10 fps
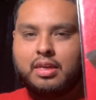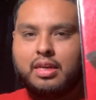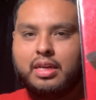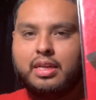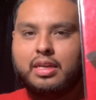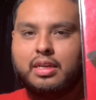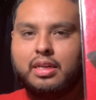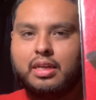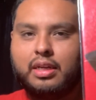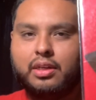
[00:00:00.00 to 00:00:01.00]
it
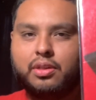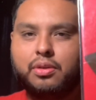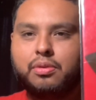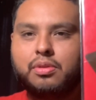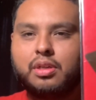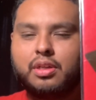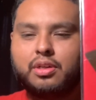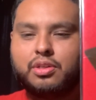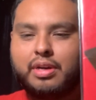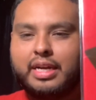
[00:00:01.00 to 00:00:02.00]
includes other
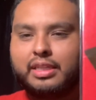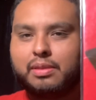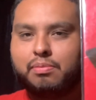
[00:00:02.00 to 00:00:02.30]
tracks.